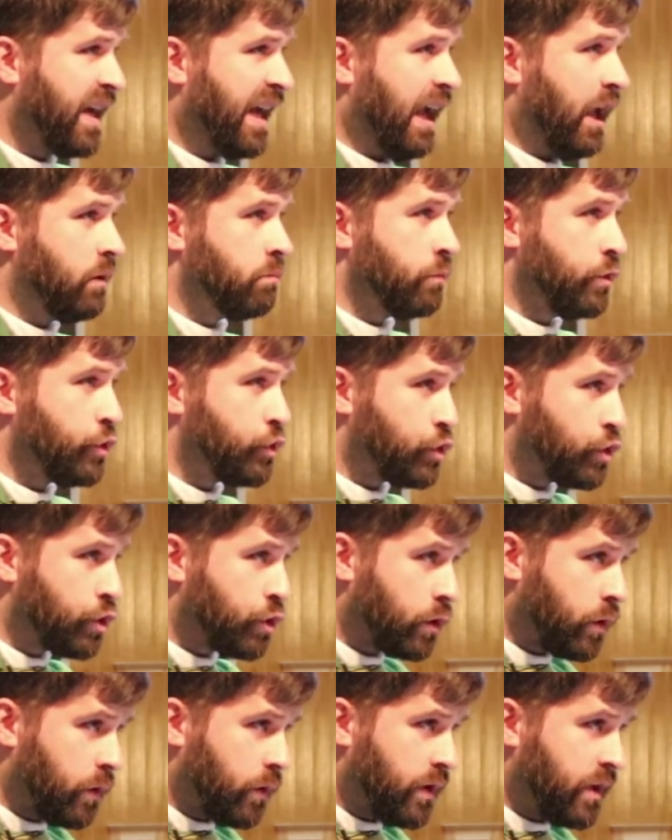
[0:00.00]
and
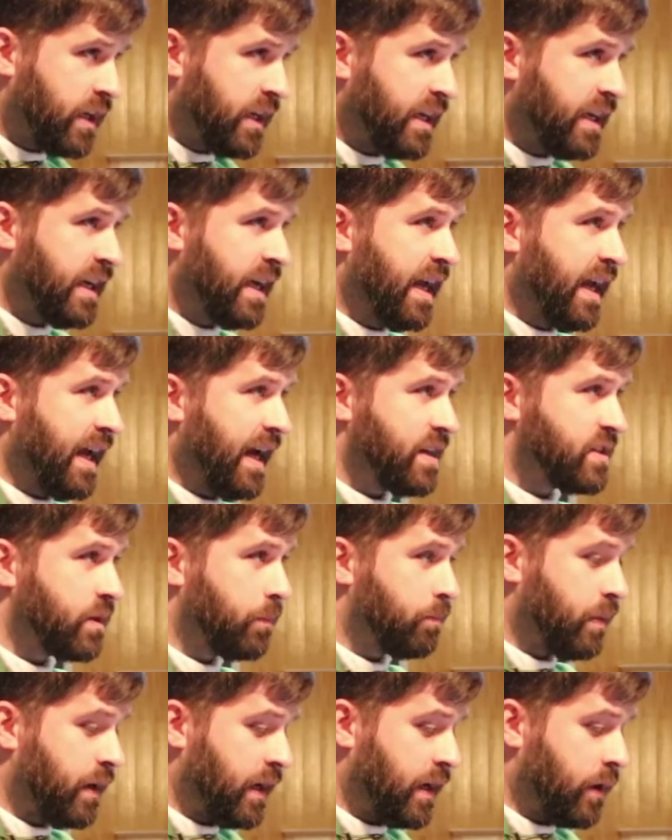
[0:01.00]
maturity
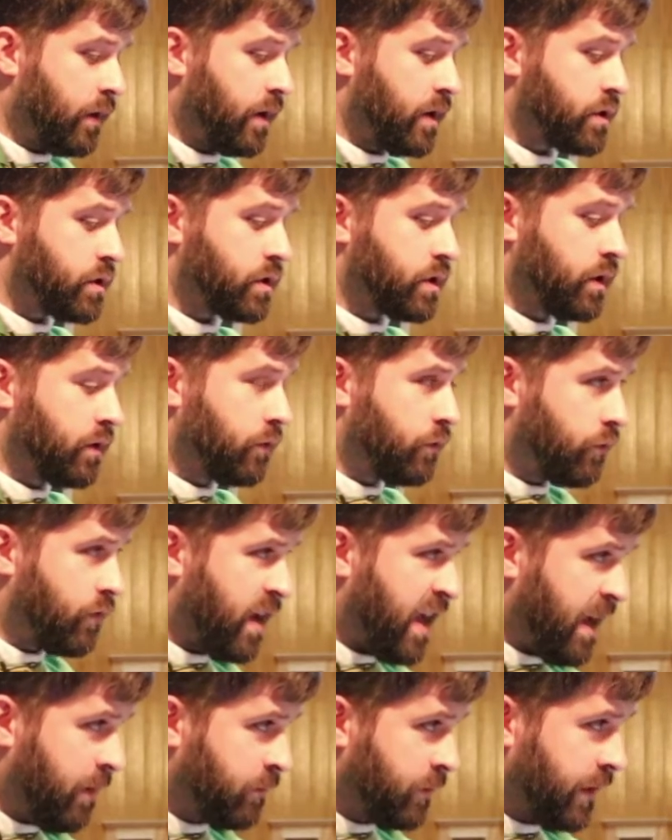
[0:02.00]
as a parish
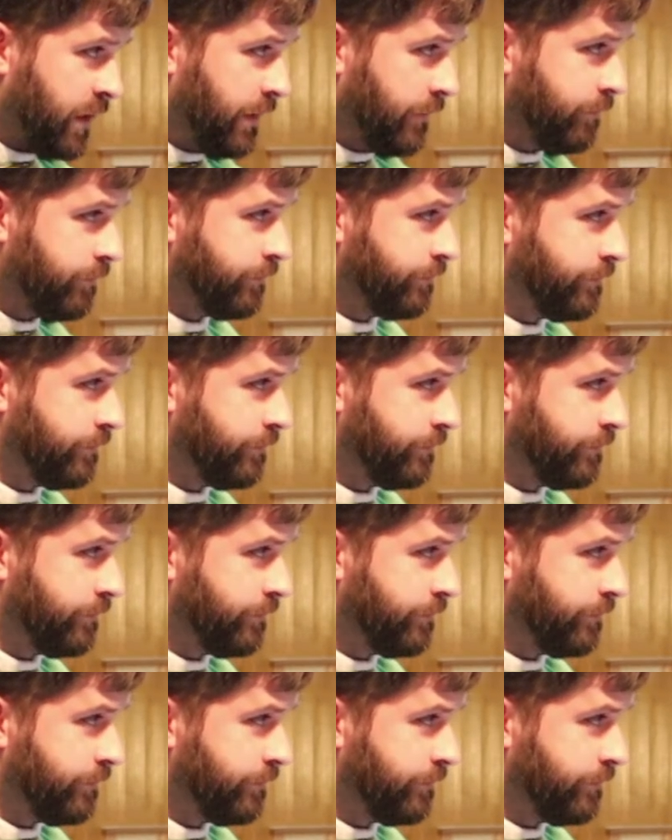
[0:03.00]
family.